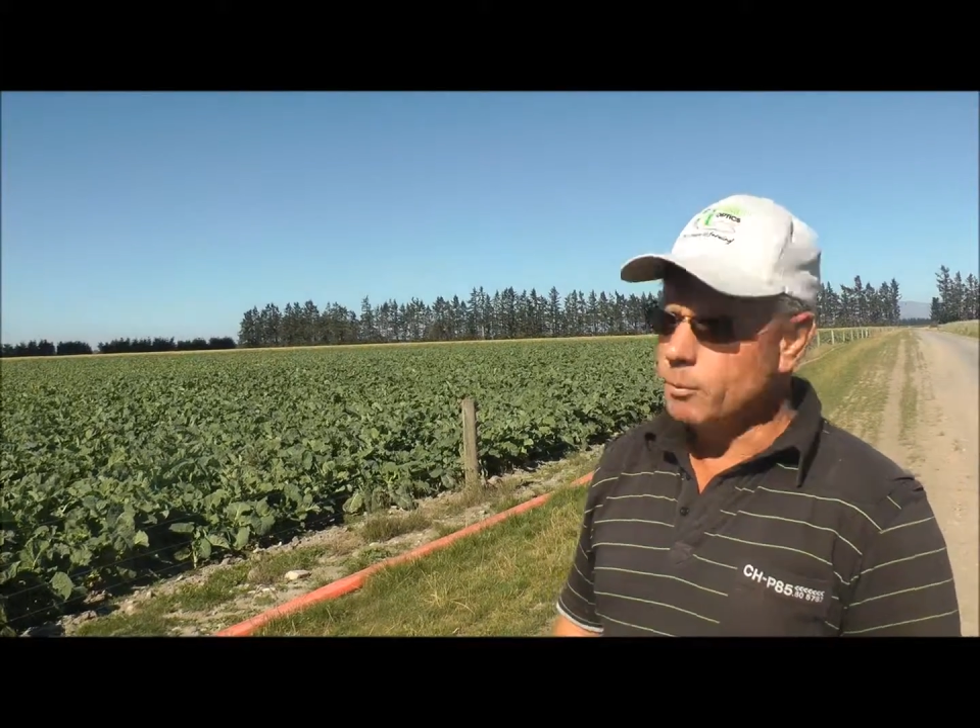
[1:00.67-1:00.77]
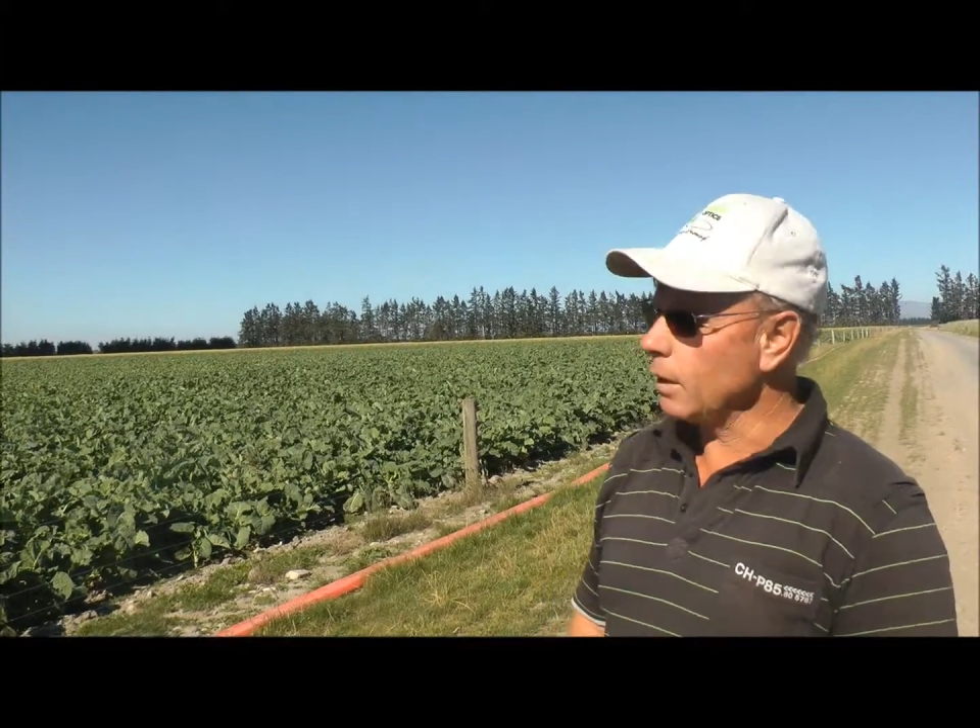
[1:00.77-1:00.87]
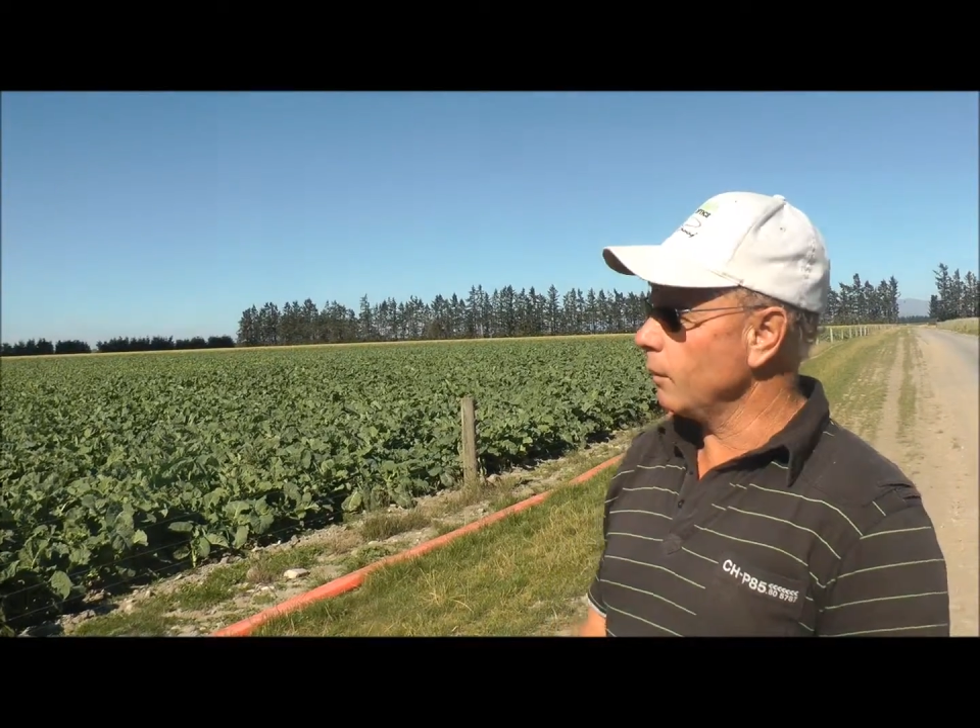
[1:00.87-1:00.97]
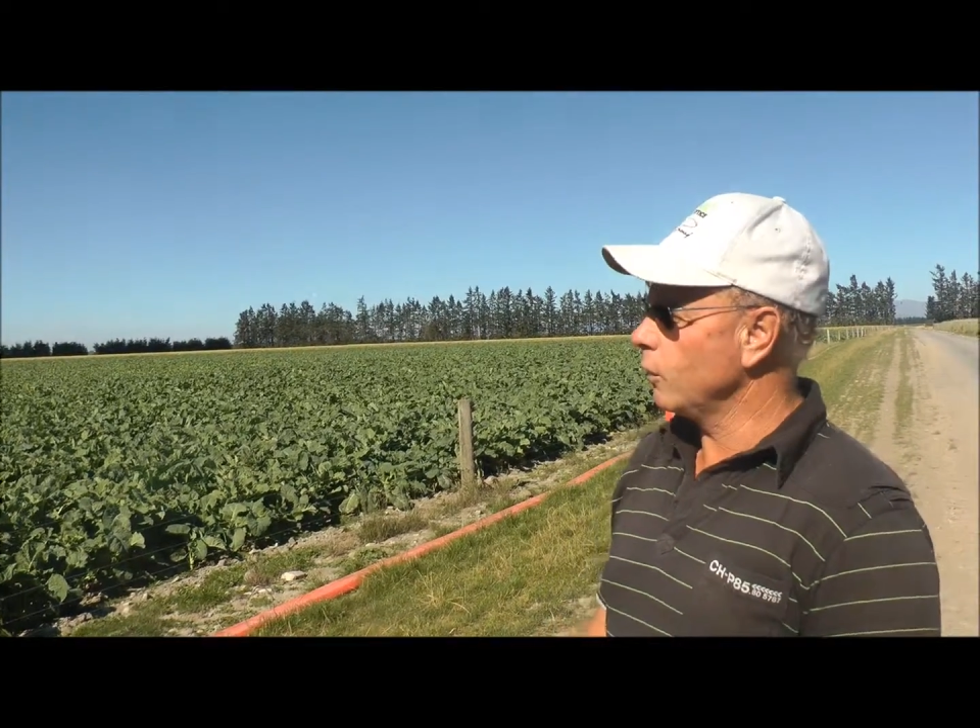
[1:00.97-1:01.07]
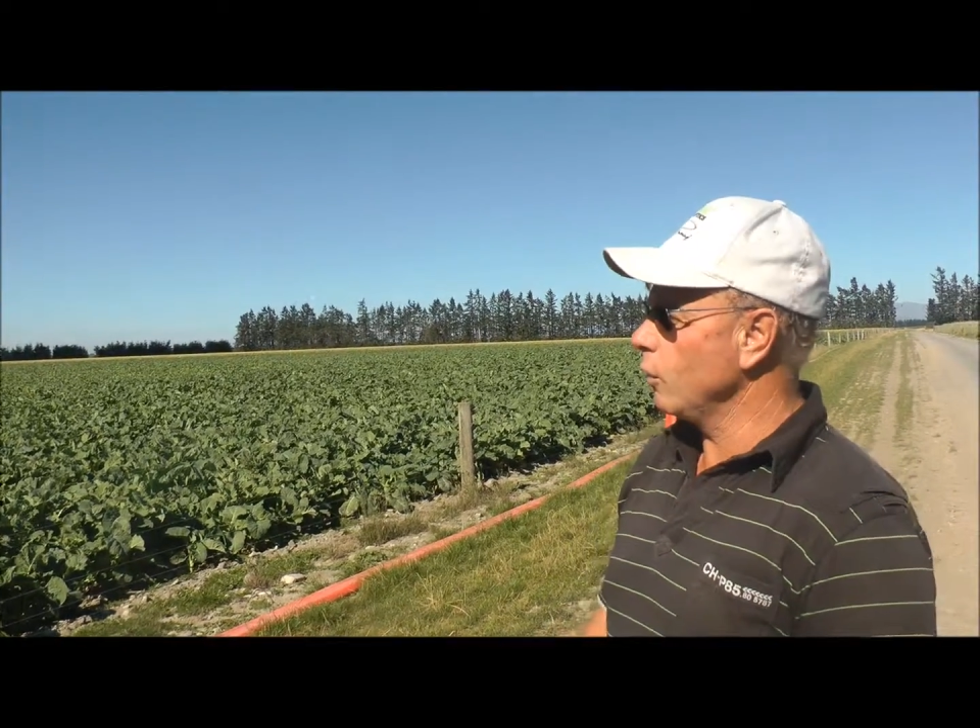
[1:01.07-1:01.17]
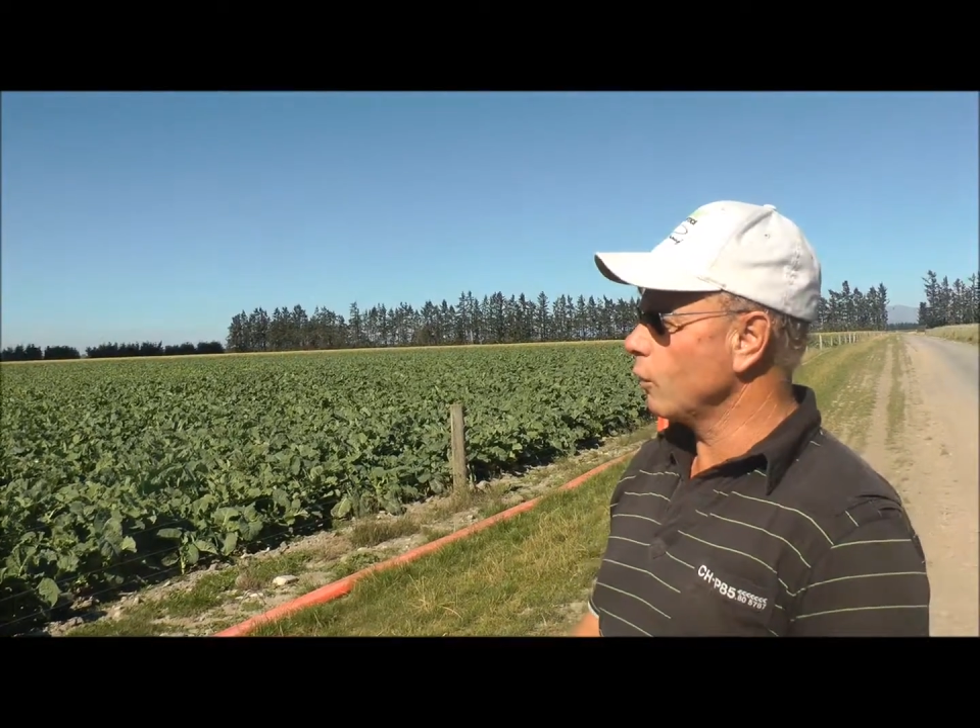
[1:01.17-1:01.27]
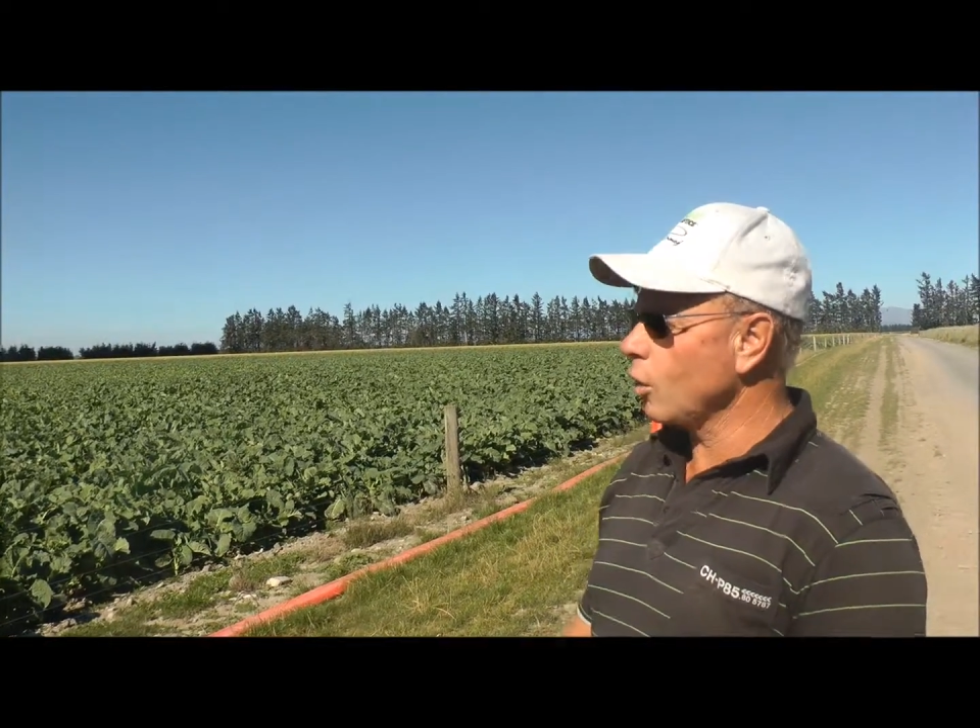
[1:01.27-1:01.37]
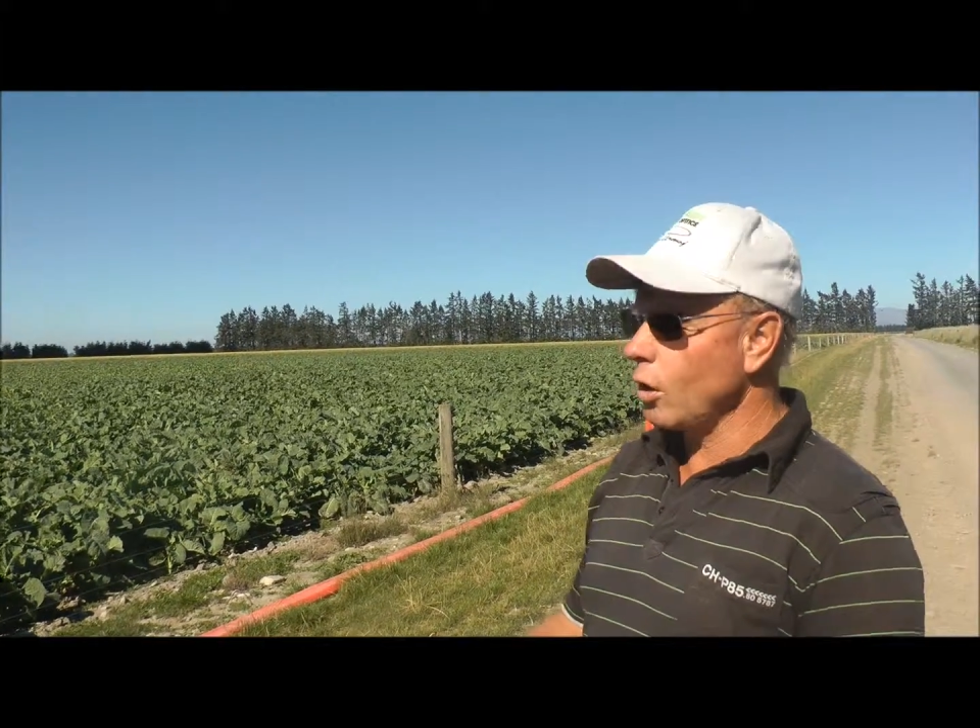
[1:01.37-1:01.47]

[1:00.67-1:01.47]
But if you've